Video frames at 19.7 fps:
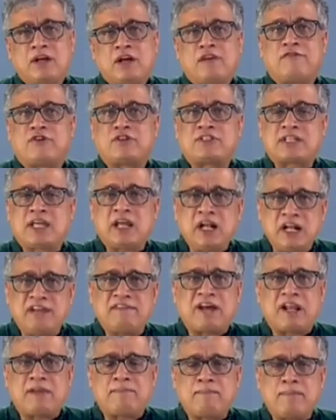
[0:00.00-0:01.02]
For skill
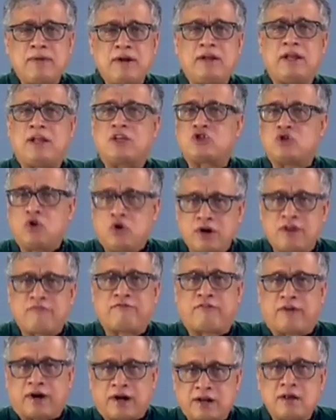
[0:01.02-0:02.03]
development, it's no
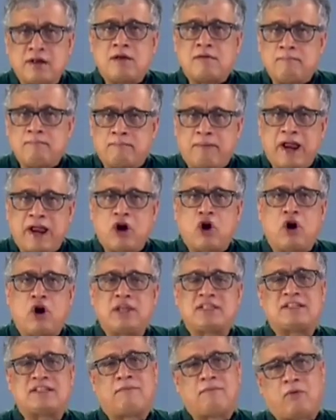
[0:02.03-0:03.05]
different. Bengal
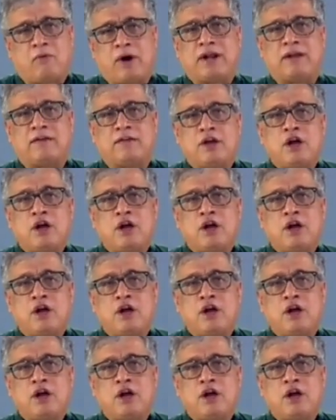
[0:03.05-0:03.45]
is number 1.